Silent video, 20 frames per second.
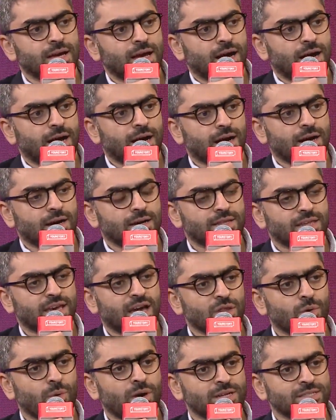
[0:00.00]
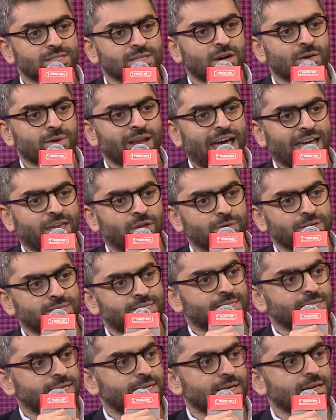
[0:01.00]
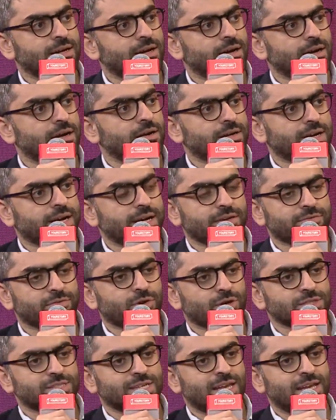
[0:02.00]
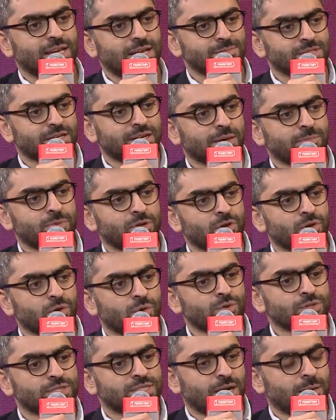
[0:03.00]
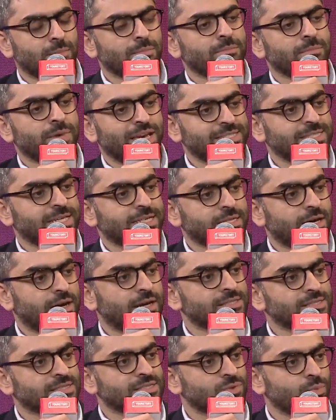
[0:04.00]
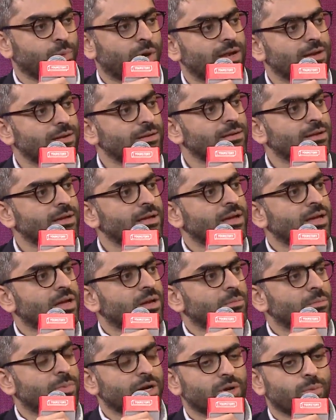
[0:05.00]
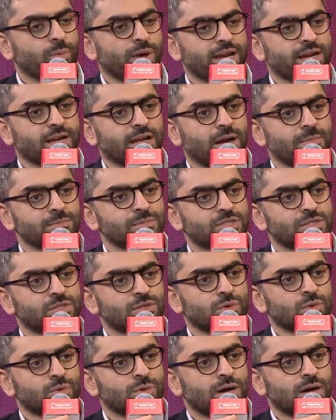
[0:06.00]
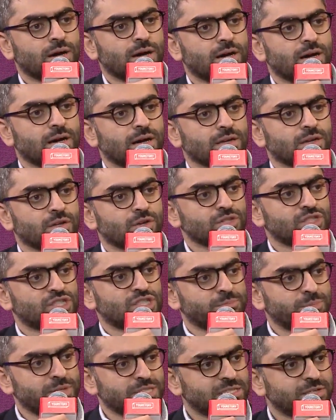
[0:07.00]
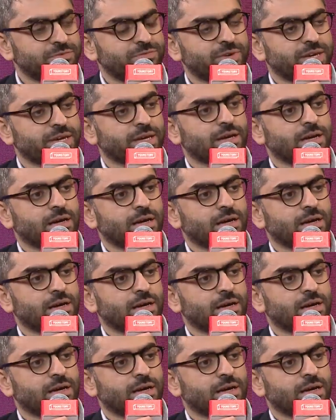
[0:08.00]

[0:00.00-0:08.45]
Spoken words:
The other one is around accuracy, right? Of course, LLMs are able to do some basic tasks well, but when it comes to specific